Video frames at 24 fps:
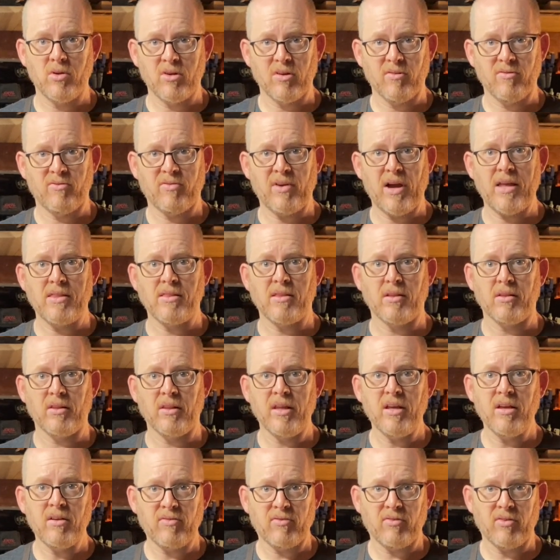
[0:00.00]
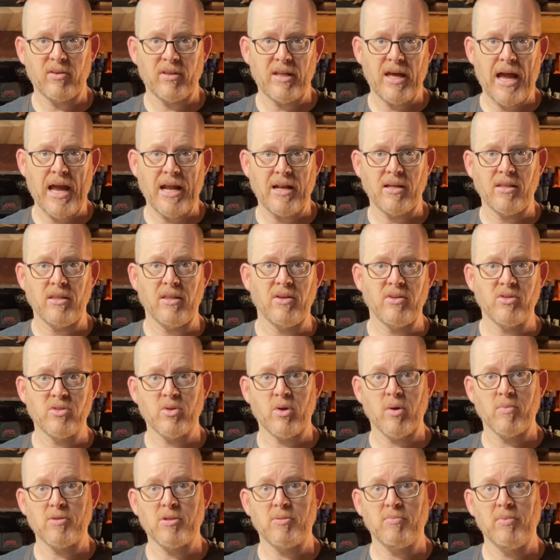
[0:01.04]
can find the link for that in the
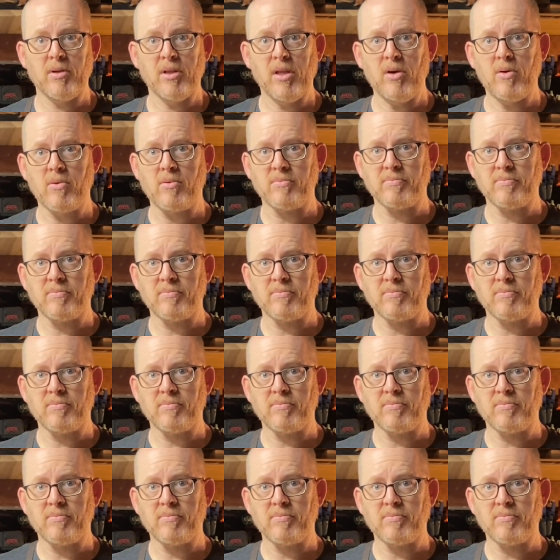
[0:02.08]
description below.